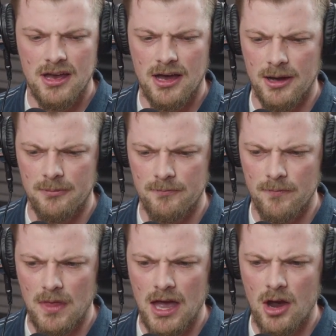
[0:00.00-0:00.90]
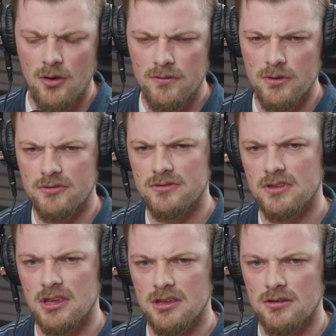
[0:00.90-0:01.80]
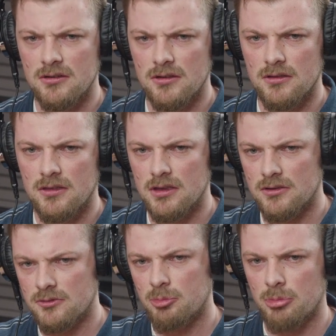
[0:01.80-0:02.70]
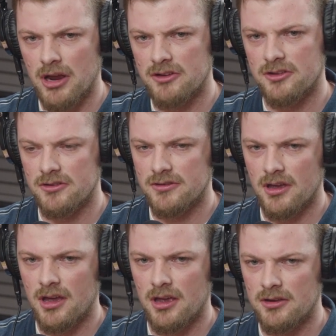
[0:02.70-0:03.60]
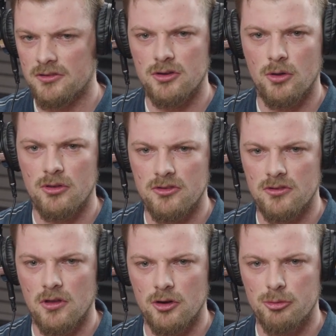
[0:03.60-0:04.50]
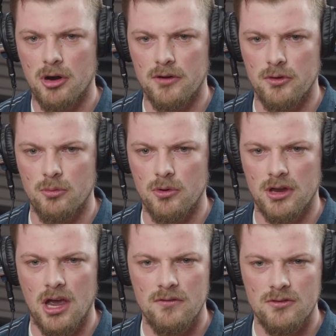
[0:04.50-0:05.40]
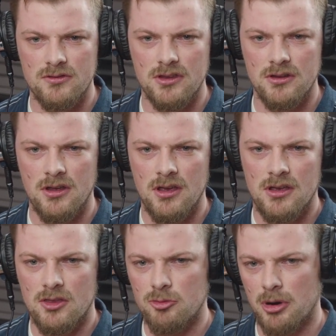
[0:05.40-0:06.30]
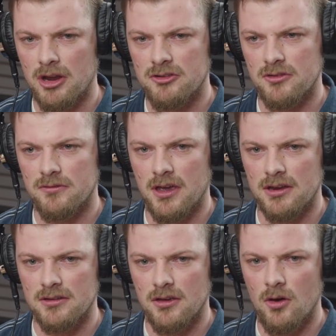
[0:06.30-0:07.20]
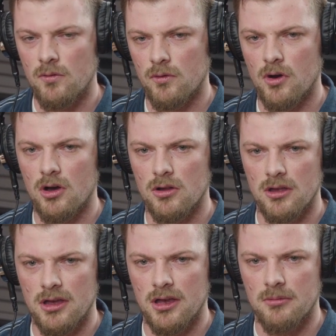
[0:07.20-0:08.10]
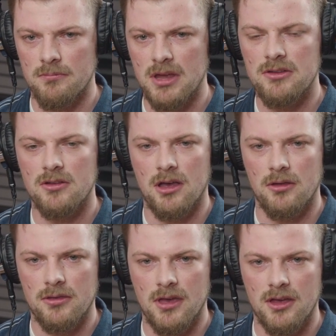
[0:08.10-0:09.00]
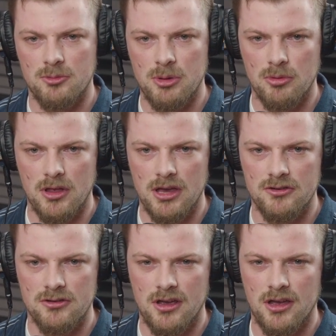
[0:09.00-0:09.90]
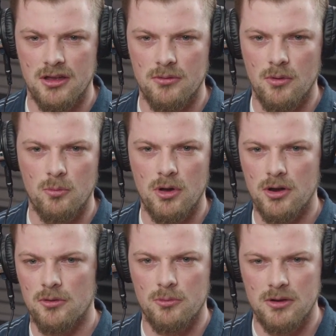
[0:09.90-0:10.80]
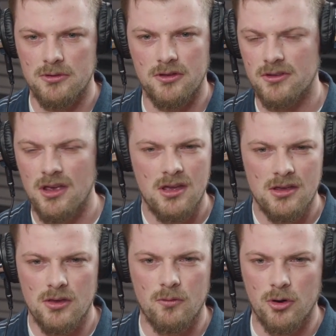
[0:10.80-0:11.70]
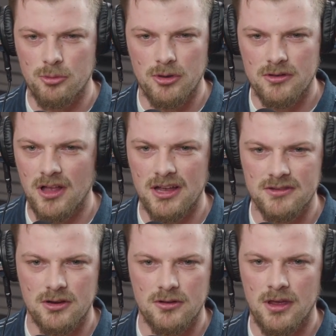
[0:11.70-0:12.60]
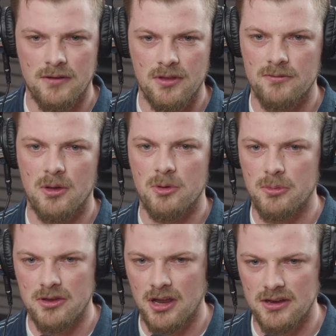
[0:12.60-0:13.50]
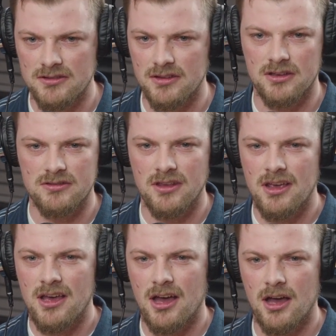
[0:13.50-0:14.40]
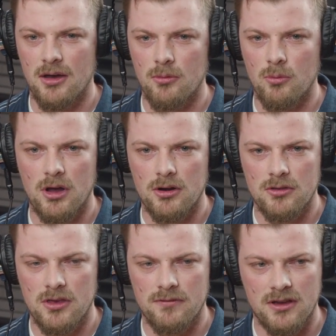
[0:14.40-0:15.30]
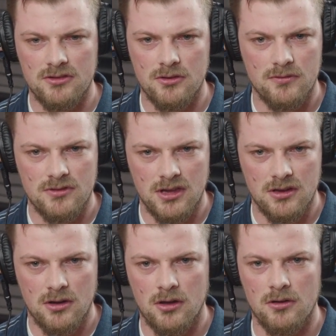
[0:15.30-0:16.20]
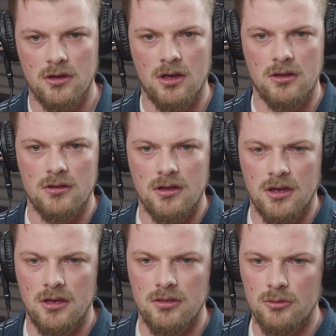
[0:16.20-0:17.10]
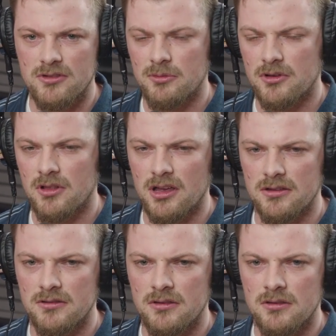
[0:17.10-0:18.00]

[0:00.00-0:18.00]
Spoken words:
How have you seen these branches, because I know this is a large part of your work, how have you seen these branches affect overall mental health as people age? Because you've worked with clients that have lived up to be 96. What are the effects that you've seen on those types of clients?